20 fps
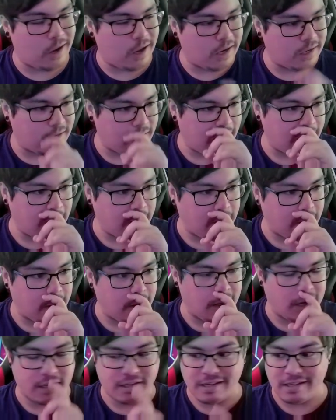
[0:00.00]
Uh,
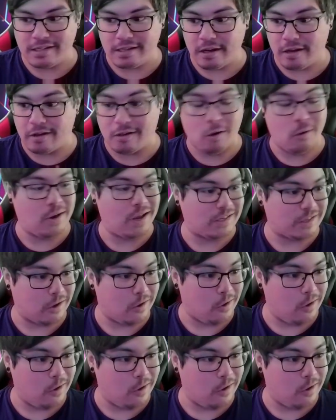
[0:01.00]
Dagger uh, doesn't. Uh, Cloak has a